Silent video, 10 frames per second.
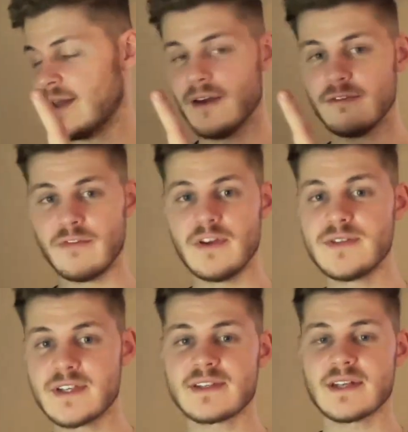Reviews
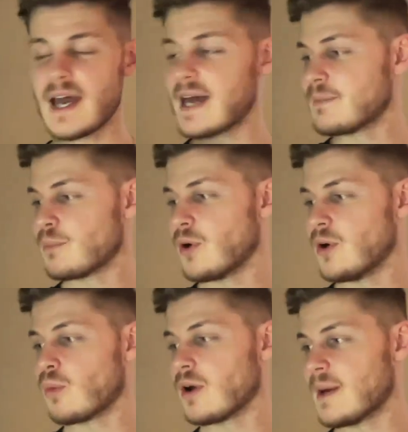is an important
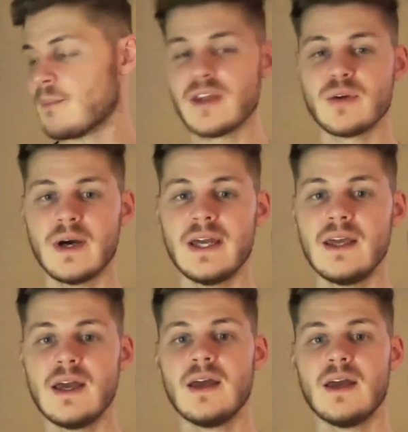one. And by the way,
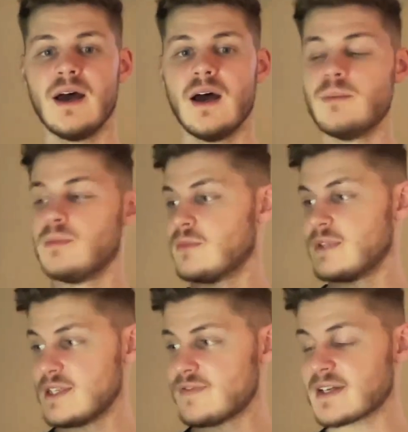
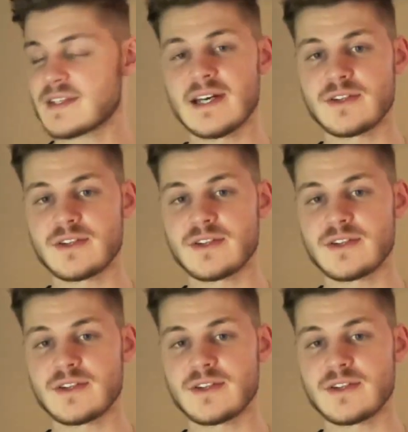these factors that I talk